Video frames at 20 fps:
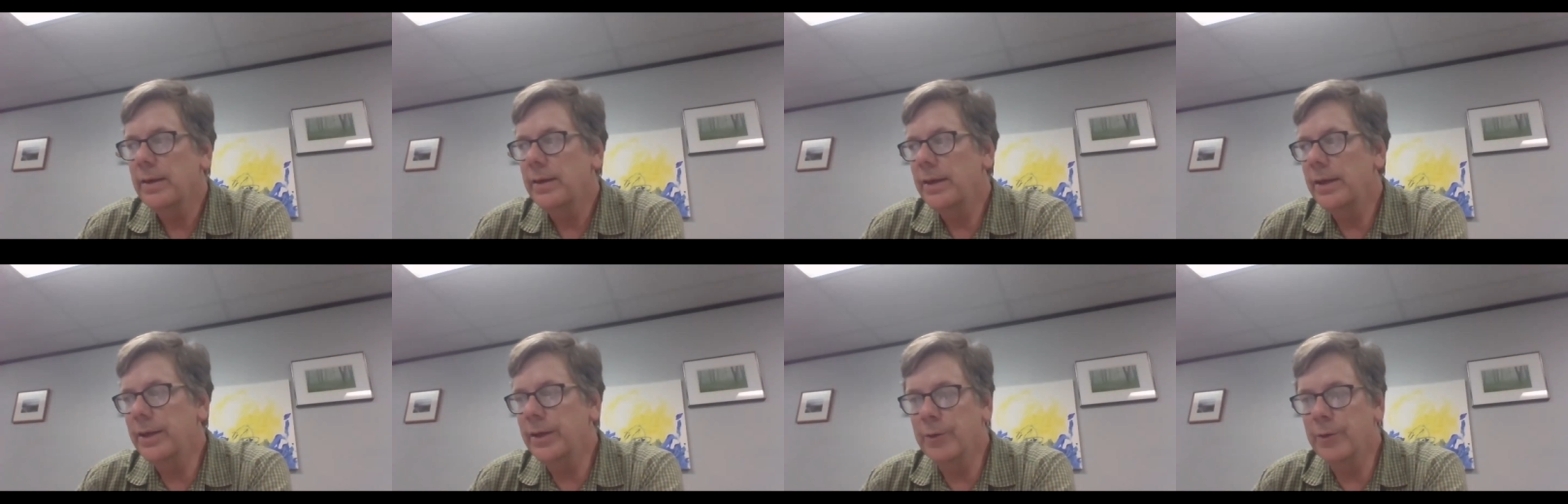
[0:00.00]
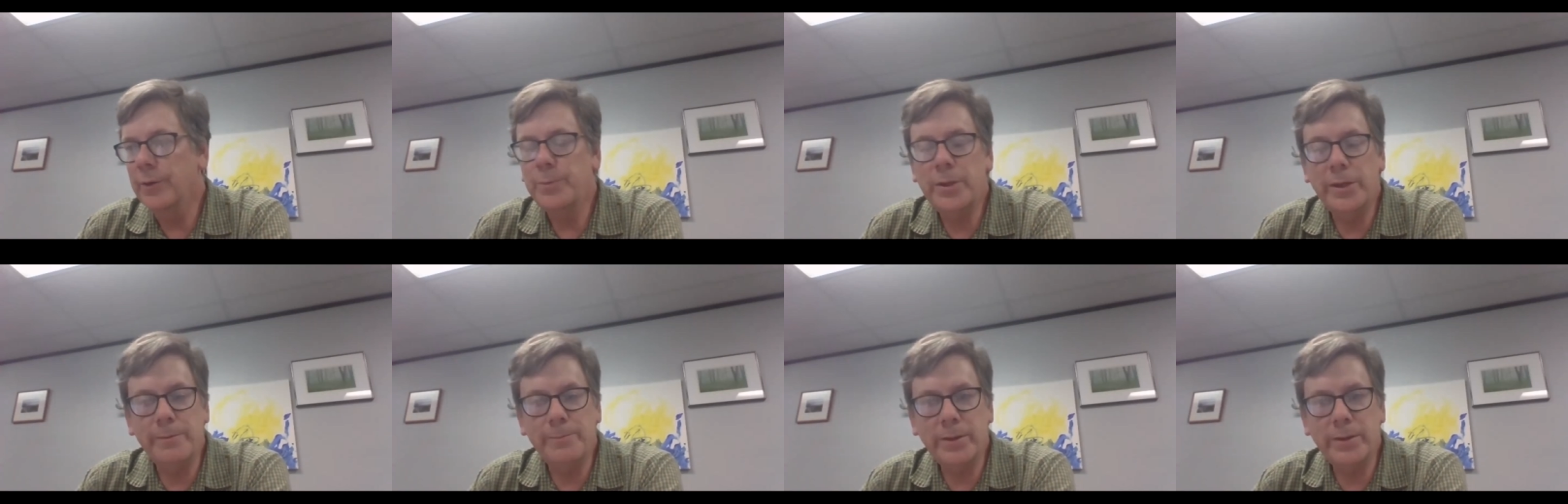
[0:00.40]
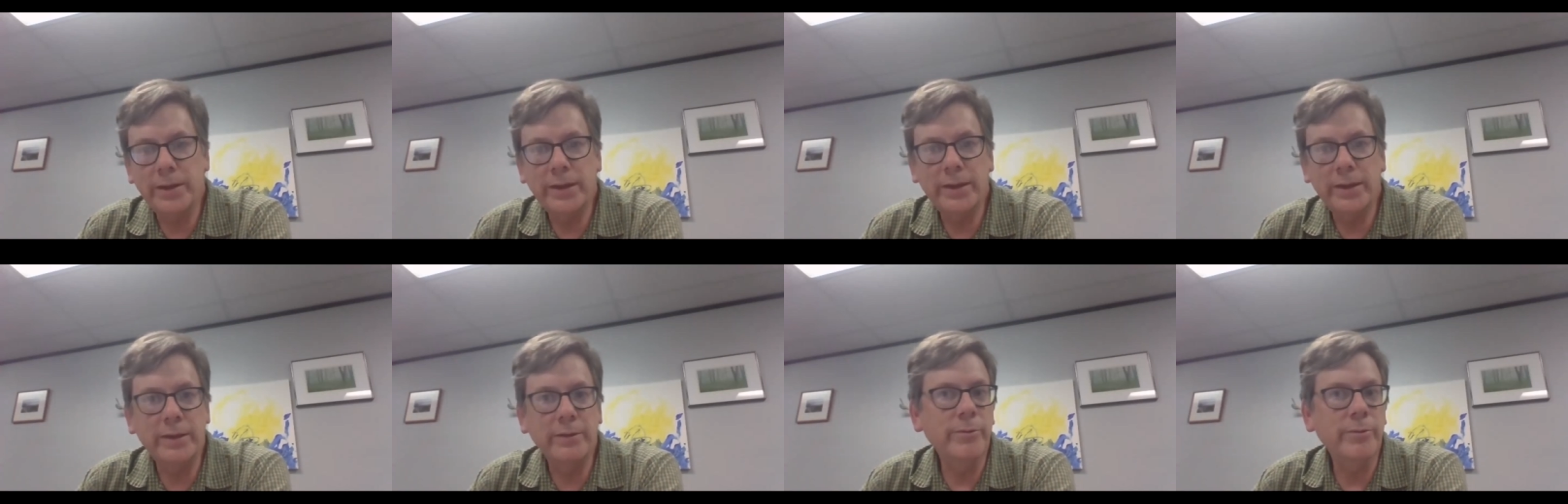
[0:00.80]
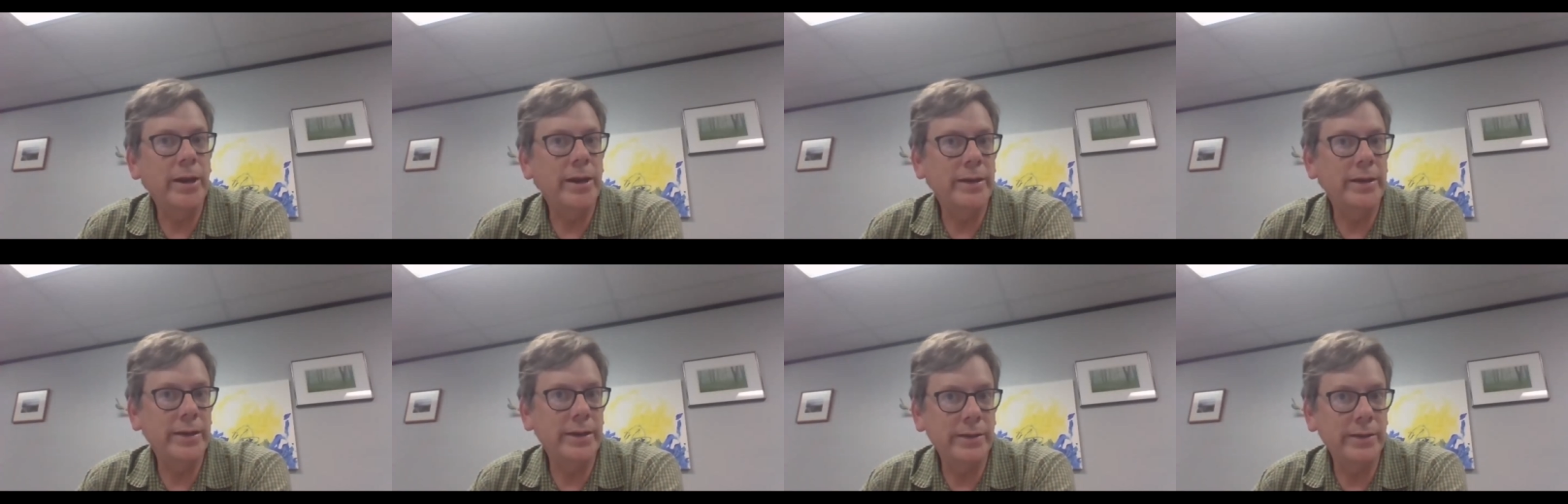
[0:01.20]
you know PPE
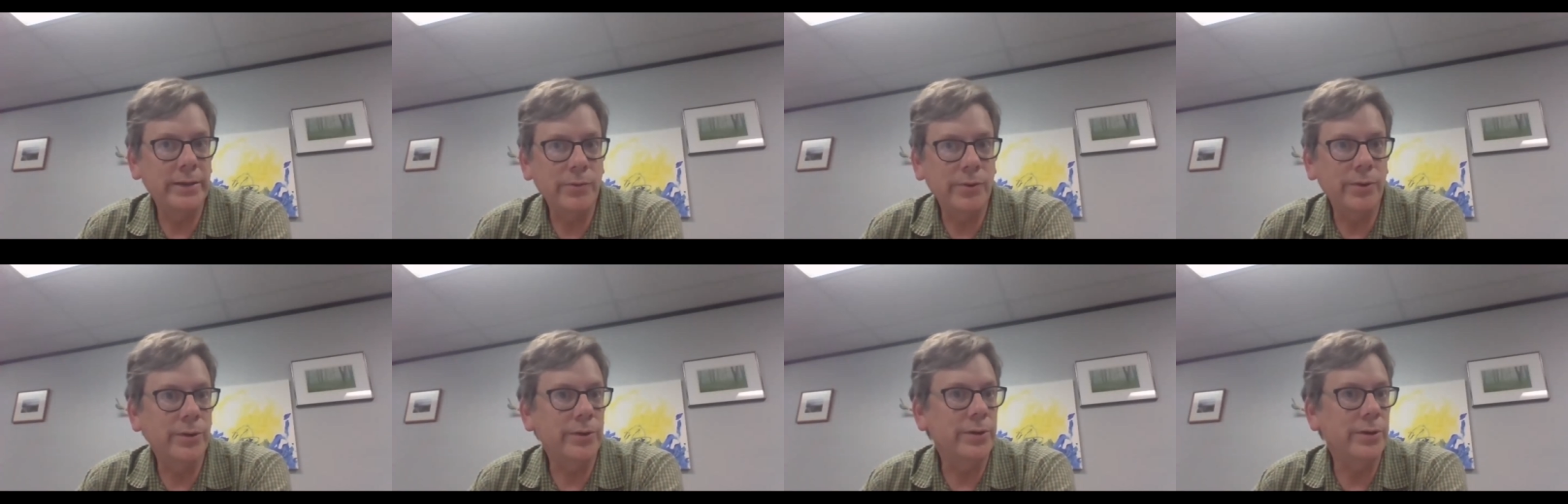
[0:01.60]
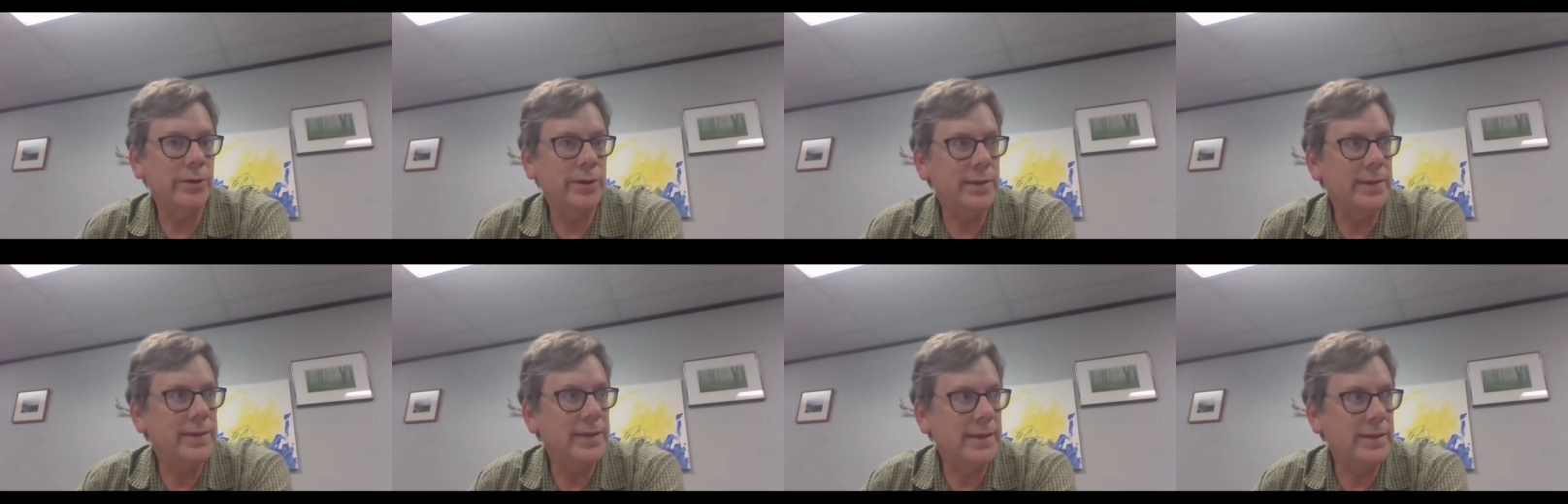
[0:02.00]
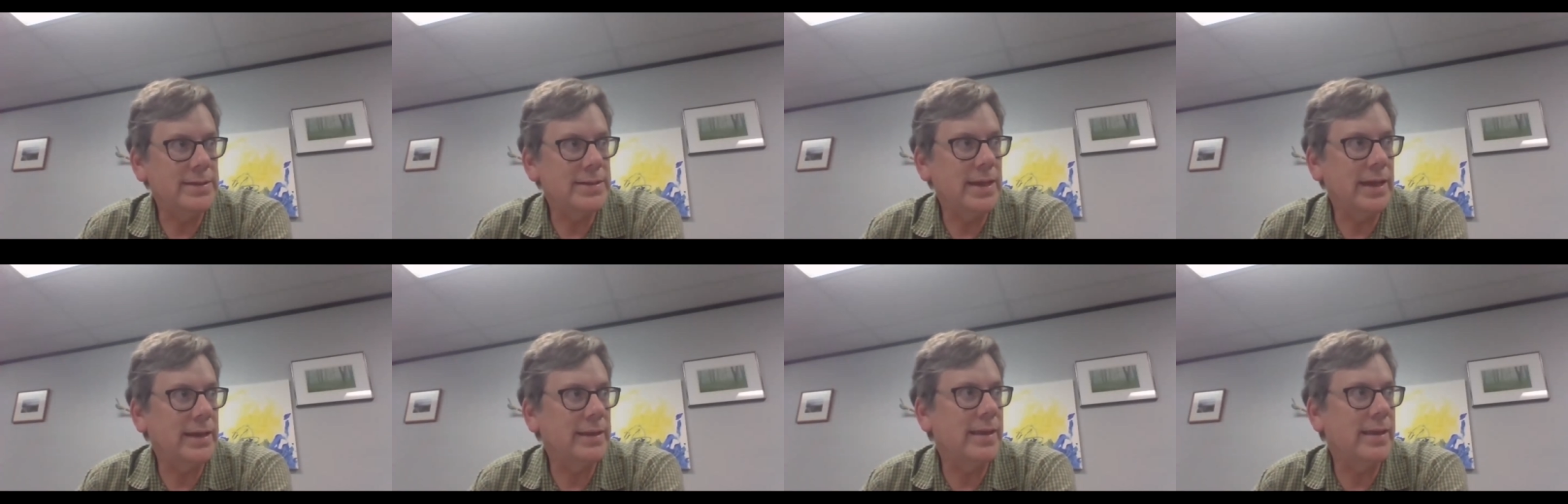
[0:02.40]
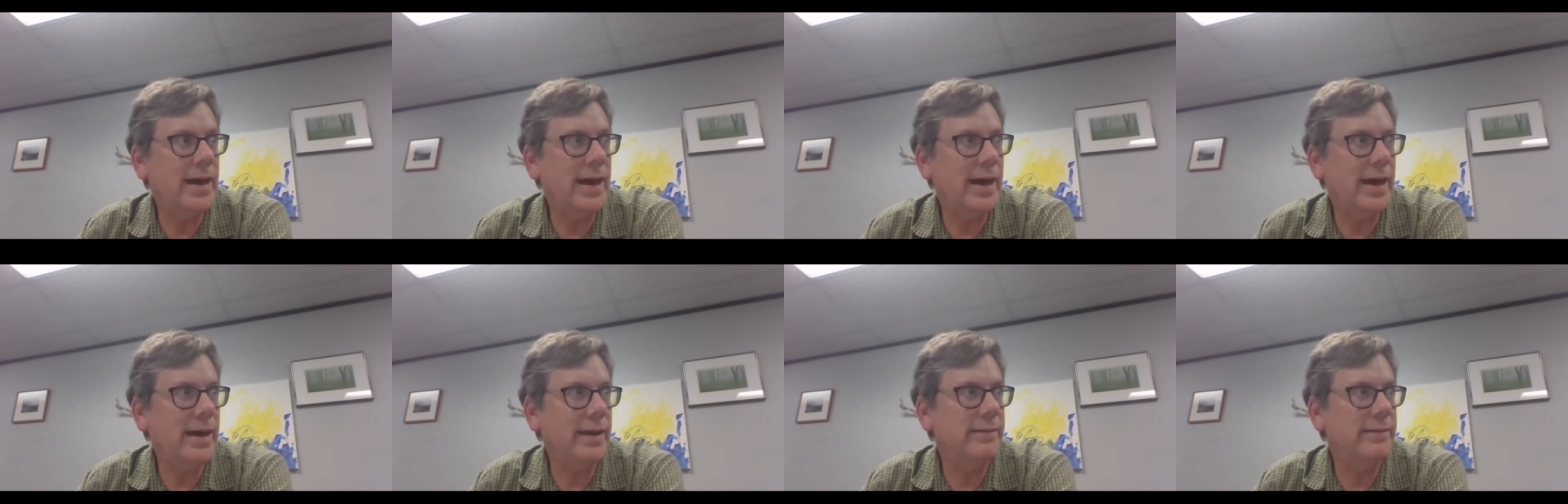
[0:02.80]
ready and ordered and things like
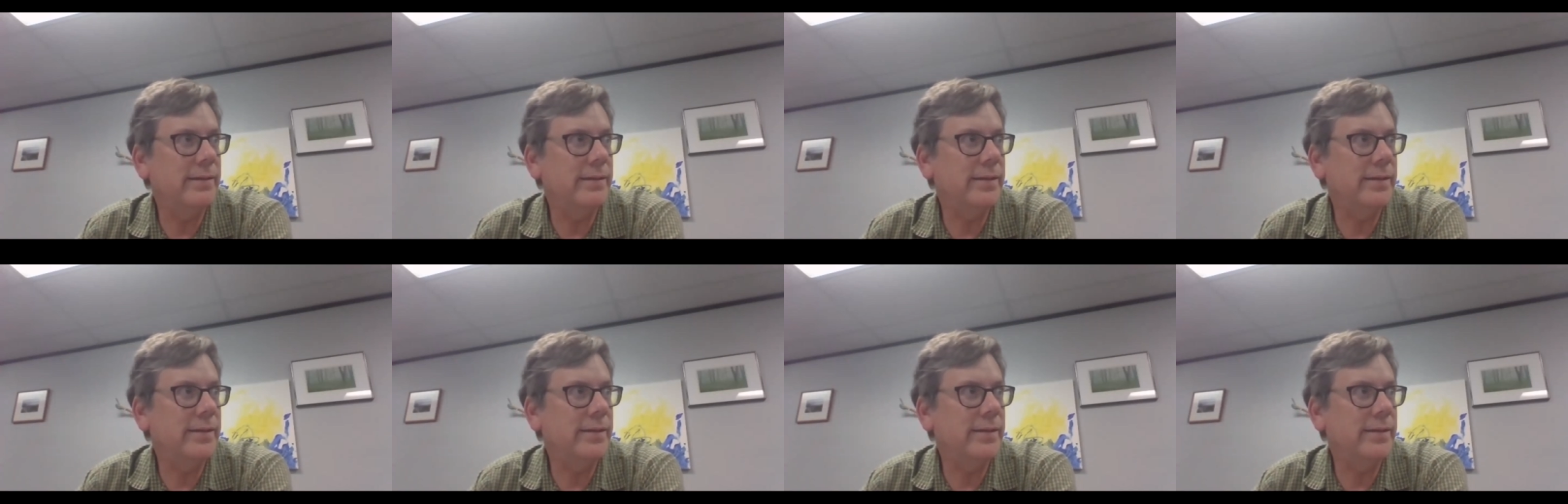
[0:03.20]
that.